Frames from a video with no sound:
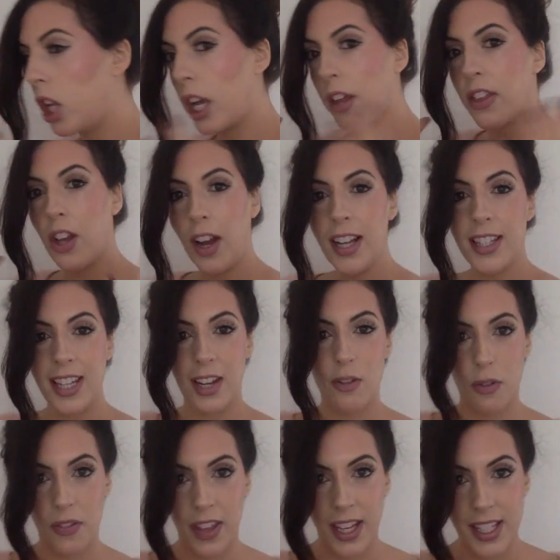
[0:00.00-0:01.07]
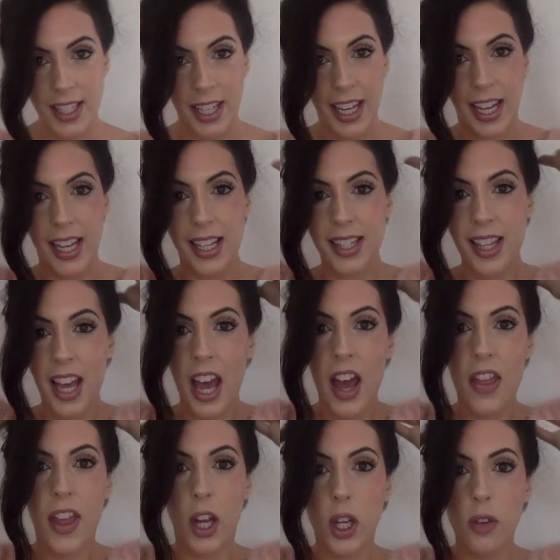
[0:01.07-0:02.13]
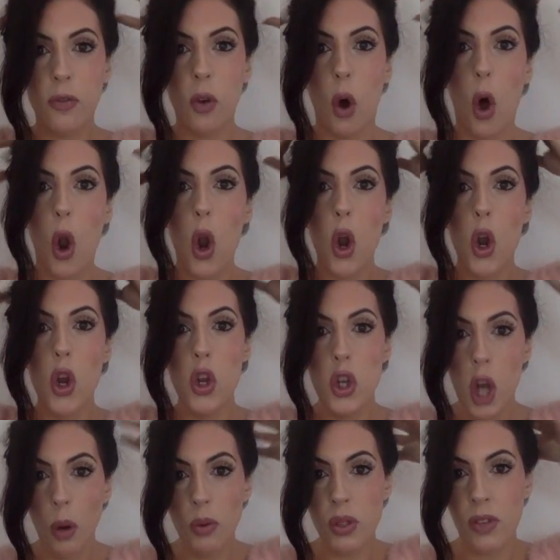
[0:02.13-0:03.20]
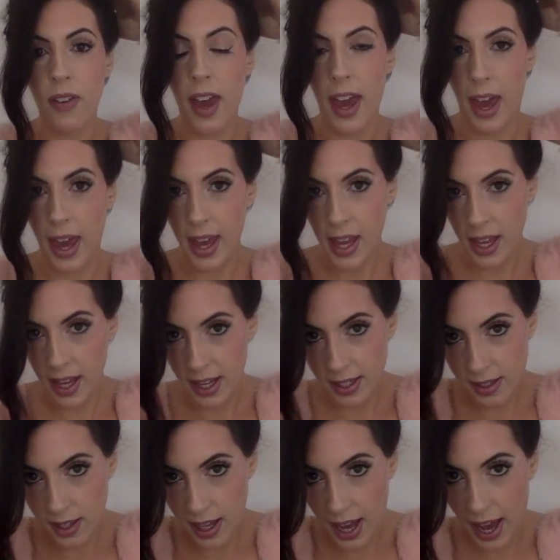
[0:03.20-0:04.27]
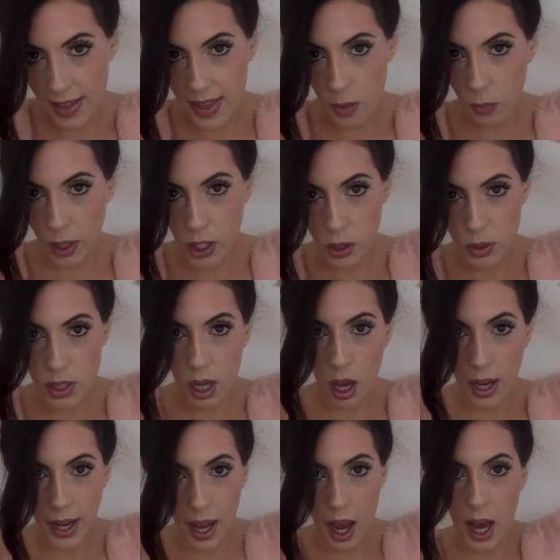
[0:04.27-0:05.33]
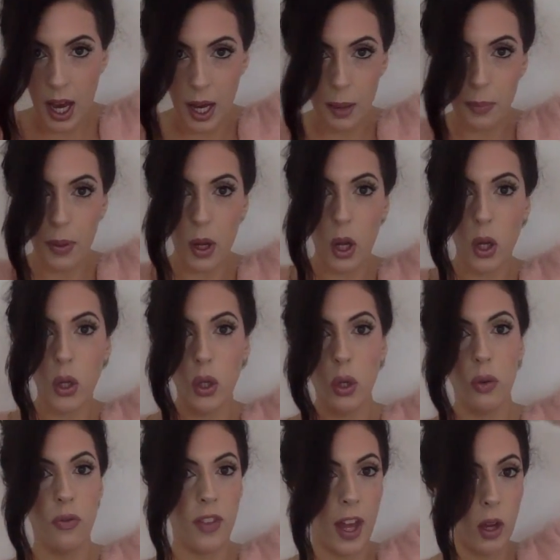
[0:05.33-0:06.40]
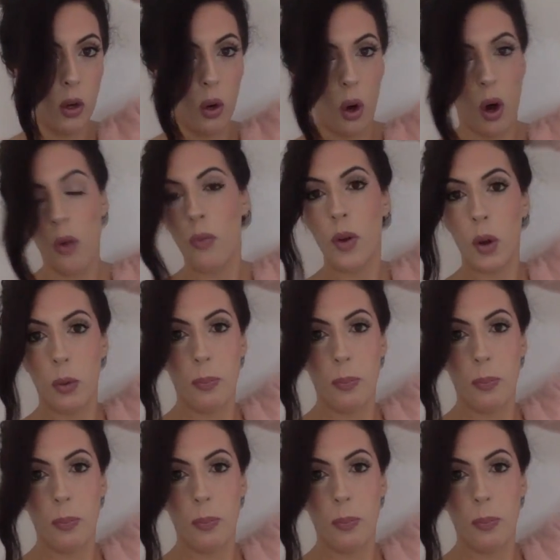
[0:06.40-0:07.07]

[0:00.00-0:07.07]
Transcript: like, the idea of these is that you've got loads of hair, and then when you tie it up, you've then got a real